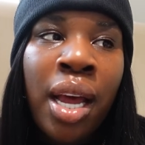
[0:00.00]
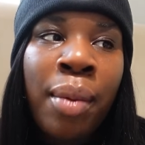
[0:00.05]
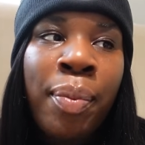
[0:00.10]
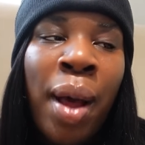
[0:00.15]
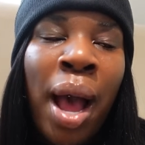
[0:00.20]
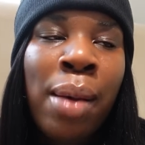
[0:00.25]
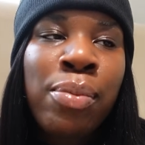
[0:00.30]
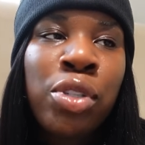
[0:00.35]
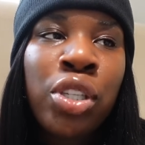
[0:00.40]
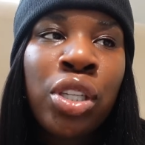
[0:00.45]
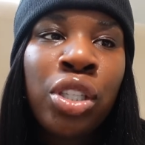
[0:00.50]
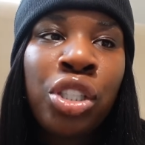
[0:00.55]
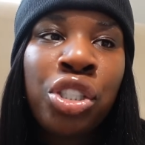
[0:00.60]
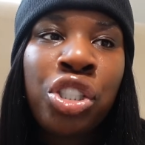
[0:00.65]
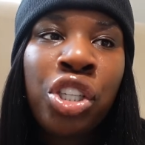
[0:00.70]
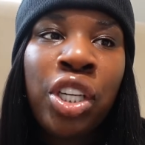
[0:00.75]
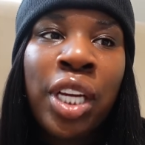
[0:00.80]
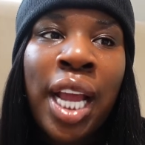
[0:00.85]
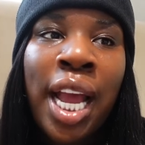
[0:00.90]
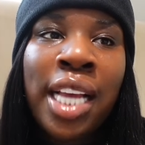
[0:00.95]
But I'm just going to
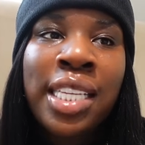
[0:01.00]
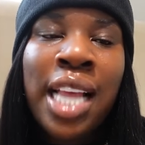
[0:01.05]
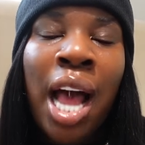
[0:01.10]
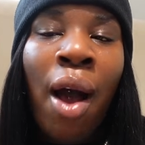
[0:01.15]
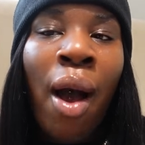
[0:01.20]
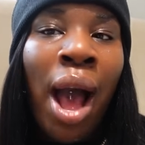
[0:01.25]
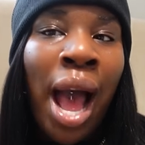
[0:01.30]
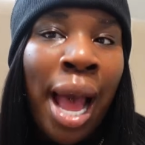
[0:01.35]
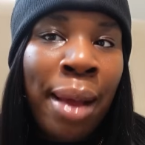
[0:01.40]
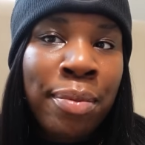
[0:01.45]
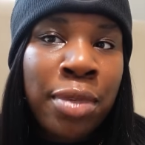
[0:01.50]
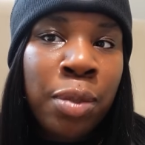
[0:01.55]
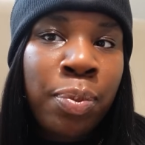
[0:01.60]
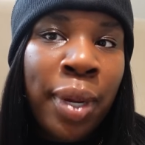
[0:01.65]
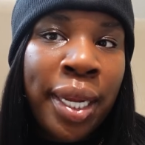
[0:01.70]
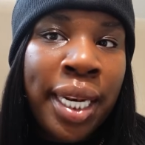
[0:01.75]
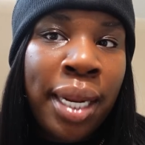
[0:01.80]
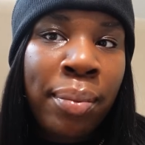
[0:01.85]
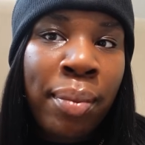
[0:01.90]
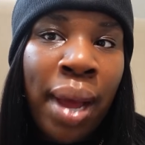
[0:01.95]
show you guys how I'm
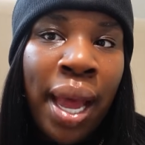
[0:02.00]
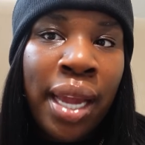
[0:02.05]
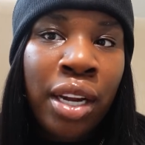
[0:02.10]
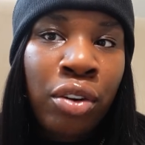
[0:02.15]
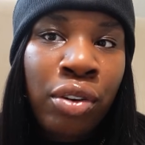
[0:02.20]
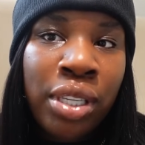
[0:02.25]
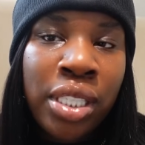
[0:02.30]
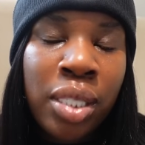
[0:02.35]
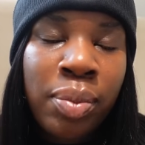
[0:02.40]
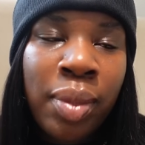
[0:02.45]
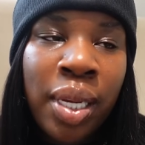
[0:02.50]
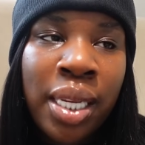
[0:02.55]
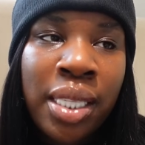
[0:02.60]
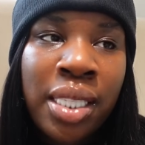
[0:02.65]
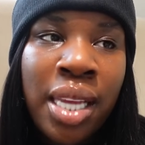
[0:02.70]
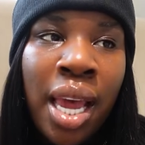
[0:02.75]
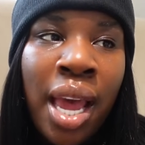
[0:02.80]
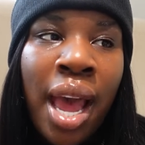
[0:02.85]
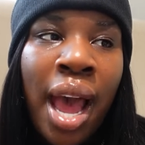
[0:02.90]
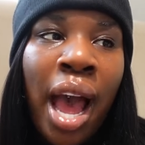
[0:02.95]
spending my Christmas.
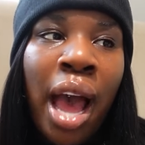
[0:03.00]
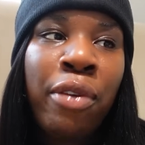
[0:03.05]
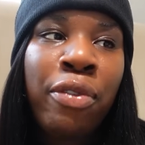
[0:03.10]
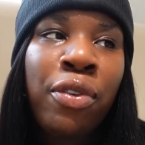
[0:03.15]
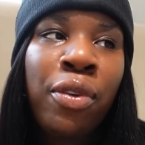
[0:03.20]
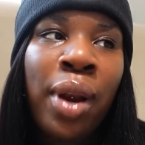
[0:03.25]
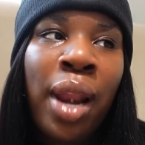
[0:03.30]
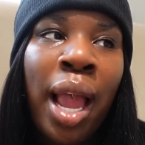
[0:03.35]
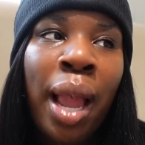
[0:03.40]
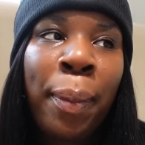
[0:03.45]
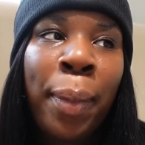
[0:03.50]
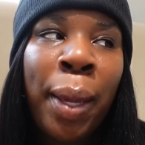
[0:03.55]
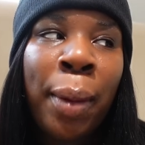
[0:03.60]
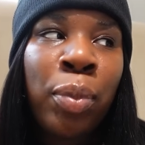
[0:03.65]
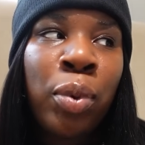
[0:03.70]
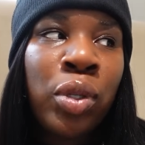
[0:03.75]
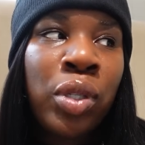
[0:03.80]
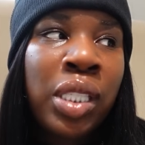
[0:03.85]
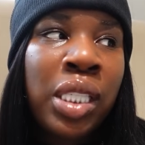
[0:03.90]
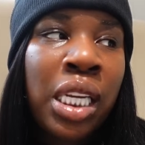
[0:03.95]
I feel like
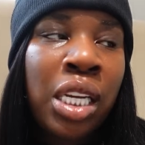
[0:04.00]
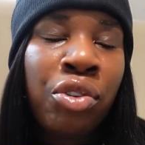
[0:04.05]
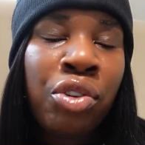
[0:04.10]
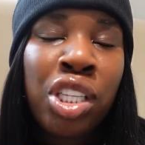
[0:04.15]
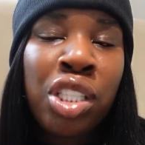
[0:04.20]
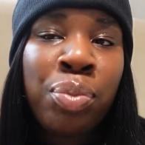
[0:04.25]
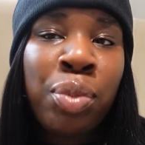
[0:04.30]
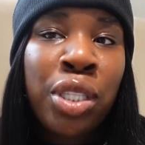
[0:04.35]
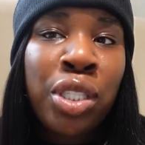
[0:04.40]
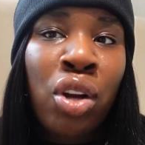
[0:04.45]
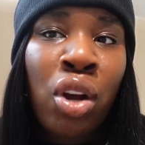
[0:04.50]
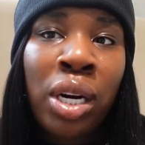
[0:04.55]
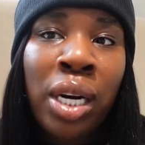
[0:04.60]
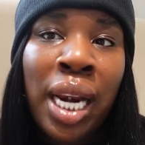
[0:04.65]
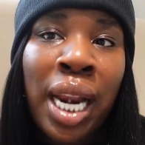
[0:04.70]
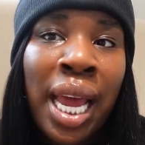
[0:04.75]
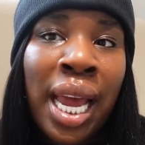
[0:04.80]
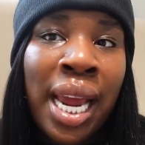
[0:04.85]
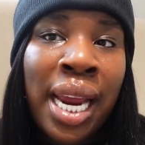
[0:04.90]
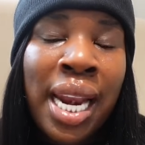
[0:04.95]
people see Christmas
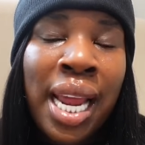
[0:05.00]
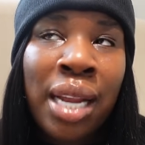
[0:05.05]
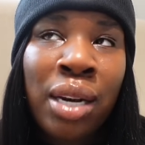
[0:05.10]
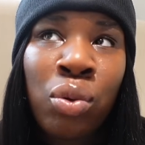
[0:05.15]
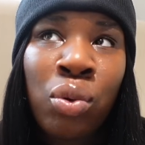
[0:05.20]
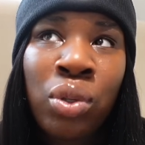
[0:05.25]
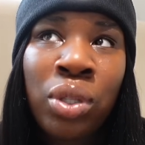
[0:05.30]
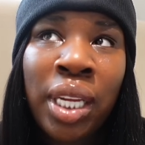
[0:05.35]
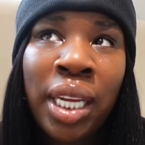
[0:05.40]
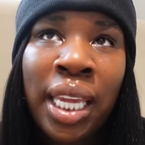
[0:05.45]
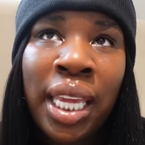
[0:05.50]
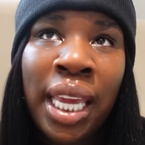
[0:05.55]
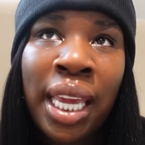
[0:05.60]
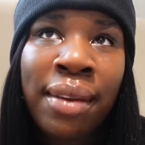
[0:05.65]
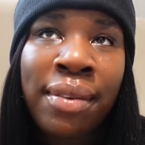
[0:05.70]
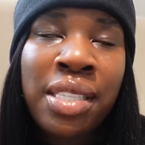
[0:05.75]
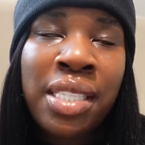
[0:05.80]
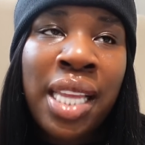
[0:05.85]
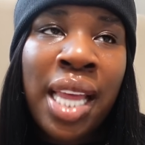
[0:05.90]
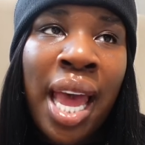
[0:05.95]
online and all the
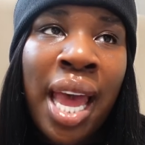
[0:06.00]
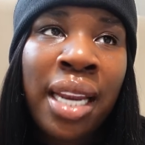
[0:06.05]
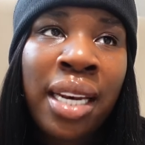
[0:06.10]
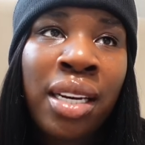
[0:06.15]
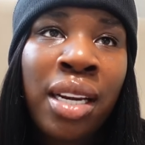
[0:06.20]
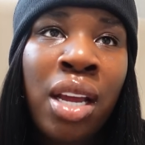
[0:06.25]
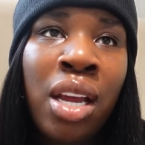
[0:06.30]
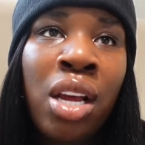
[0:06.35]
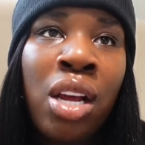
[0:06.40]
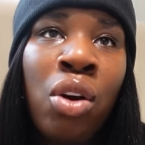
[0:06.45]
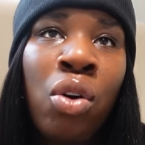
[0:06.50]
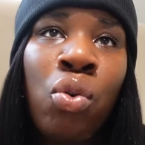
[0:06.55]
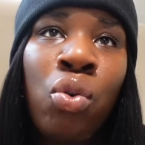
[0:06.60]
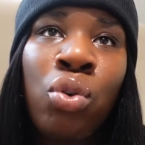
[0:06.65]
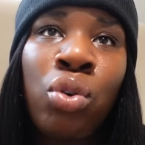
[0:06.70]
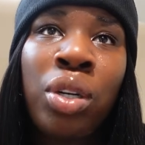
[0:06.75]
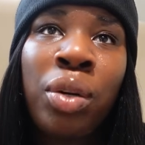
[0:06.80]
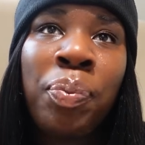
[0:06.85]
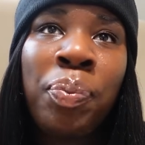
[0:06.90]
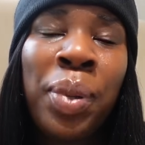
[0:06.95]
gifts and
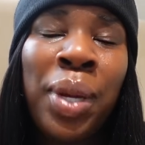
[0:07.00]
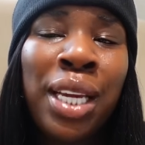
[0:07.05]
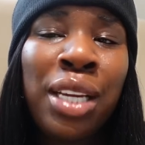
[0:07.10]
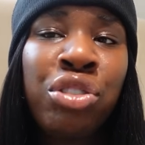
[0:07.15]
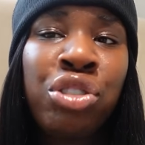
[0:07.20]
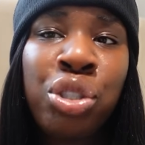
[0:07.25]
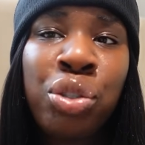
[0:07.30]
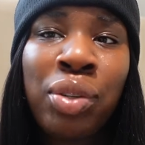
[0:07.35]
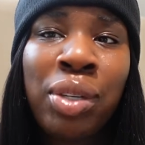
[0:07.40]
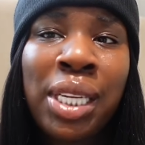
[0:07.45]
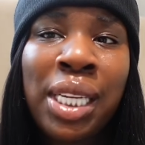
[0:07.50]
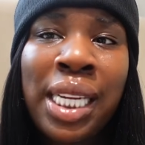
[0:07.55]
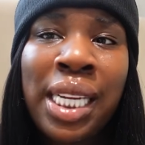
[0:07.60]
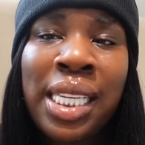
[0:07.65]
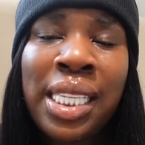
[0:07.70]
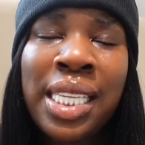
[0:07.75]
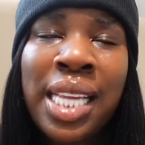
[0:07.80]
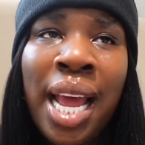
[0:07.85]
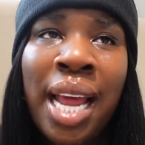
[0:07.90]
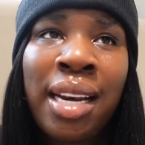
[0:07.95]
all the big
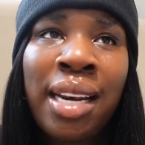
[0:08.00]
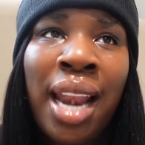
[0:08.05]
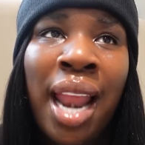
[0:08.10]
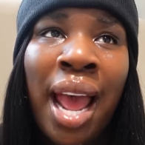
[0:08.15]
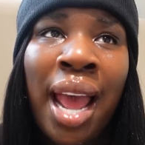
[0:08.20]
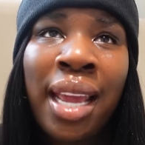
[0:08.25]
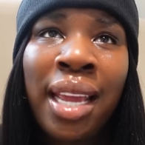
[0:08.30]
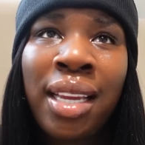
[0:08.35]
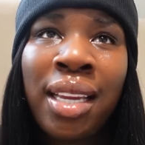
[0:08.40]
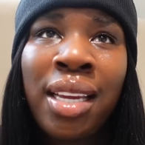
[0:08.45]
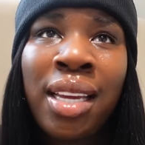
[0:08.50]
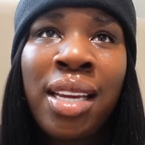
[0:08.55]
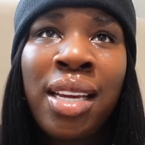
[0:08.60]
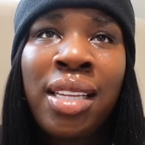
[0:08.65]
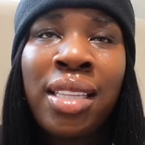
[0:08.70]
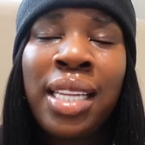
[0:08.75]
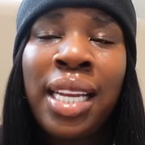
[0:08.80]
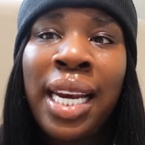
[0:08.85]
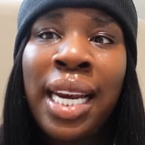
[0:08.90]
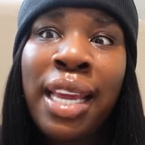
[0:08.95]
trees and like
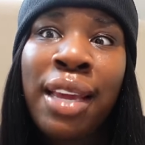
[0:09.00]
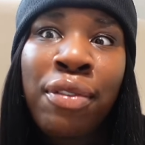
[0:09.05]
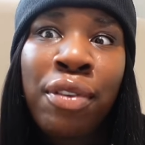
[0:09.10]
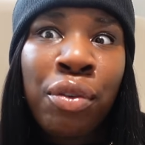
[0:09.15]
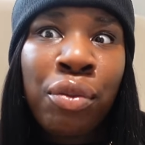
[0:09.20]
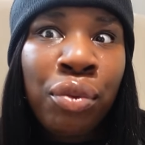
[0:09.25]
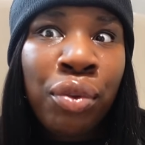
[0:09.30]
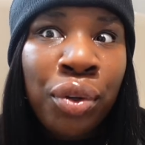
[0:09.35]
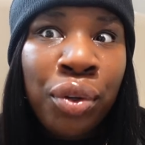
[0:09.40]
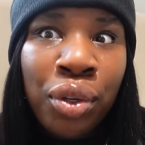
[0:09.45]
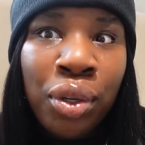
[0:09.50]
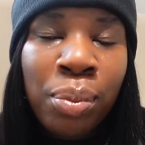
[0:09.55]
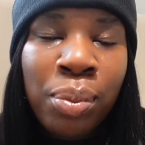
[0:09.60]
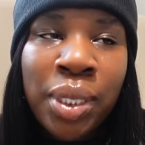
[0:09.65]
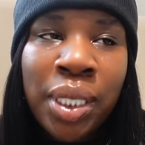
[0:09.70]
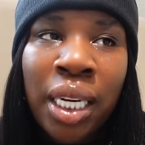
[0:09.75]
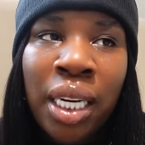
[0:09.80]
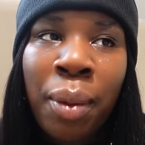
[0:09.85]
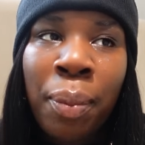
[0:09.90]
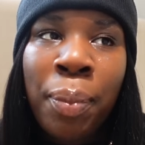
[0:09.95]
the living
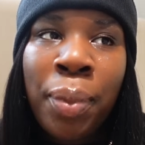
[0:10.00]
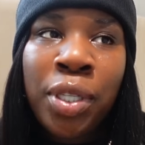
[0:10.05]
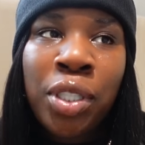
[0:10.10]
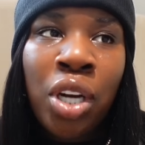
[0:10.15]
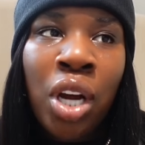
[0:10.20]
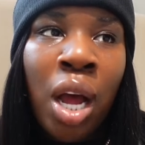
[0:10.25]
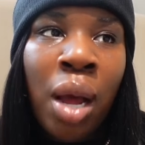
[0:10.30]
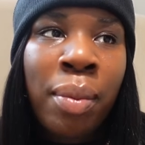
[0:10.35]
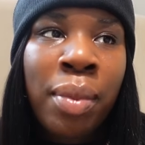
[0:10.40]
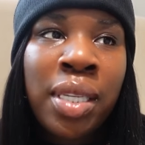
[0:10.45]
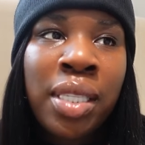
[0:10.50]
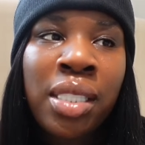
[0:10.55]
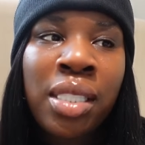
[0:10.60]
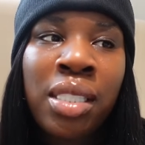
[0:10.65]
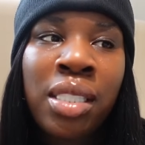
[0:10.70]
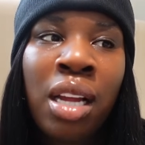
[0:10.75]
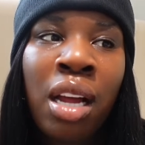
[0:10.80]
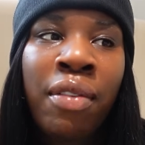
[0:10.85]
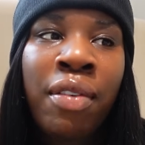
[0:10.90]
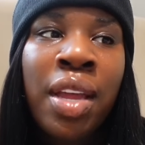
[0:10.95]
rooms and the pajamas and
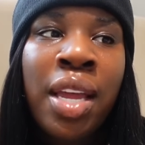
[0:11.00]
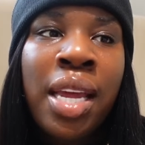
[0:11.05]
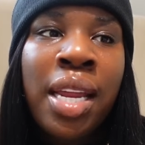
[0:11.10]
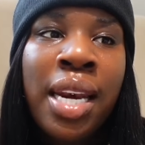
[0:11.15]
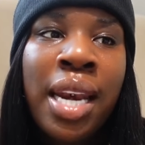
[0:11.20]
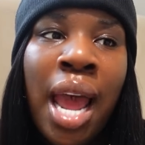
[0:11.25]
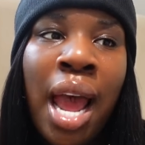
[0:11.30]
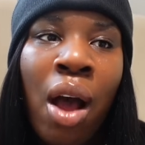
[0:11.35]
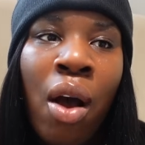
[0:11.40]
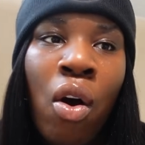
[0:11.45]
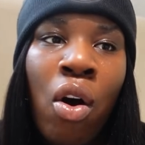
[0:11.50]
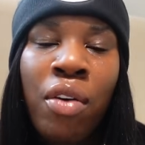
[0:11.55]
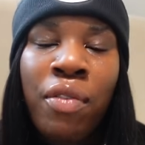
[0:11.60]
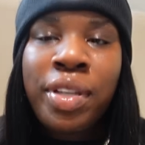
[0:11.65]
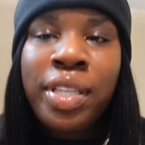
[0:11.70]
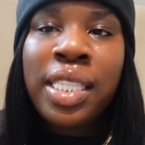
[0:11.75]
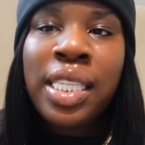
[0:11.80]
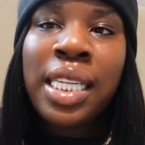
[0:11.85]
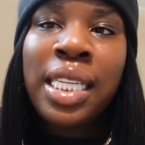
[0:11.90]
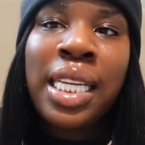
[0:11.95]
stuff. Now,
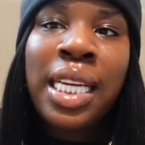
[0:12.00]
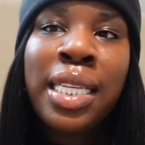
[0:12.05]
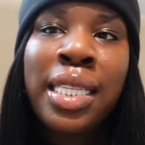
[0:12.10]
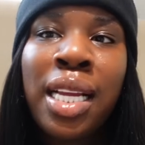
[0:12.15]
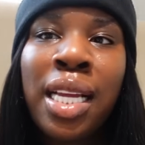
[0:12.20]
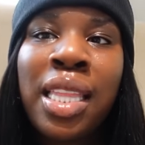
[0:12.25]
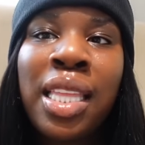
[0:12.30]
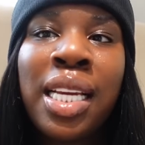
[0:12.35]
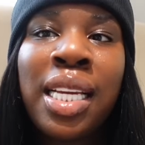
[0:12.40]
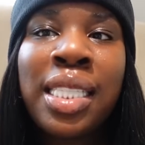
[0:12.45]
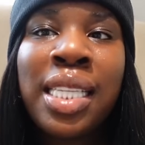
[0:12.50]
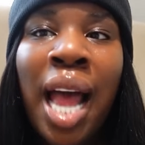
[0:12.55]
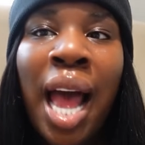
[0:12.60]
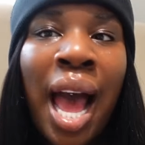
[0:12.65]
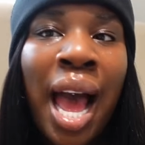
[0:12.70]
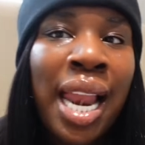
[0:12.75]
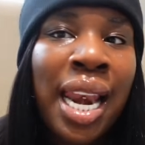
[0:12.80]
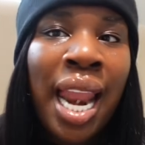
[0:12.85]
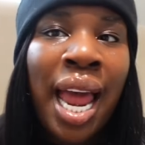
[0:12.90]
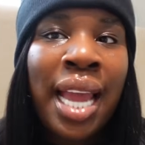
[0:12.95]
obviously, these are things that
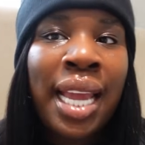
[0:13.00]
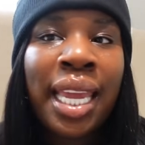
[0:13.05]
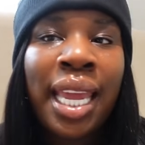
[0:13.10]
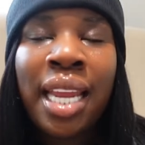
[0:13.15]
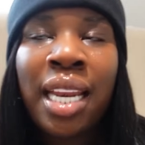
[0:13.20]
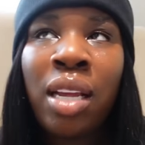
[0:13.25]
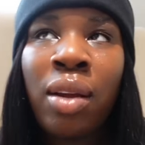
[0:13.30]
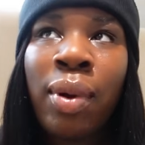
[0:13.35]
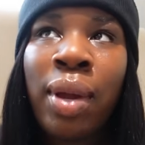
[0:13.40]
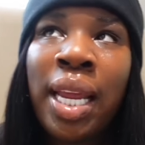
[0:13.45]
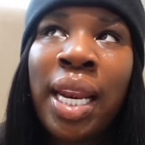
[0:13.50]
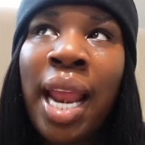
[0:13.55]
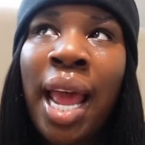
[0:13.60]
I like anyway.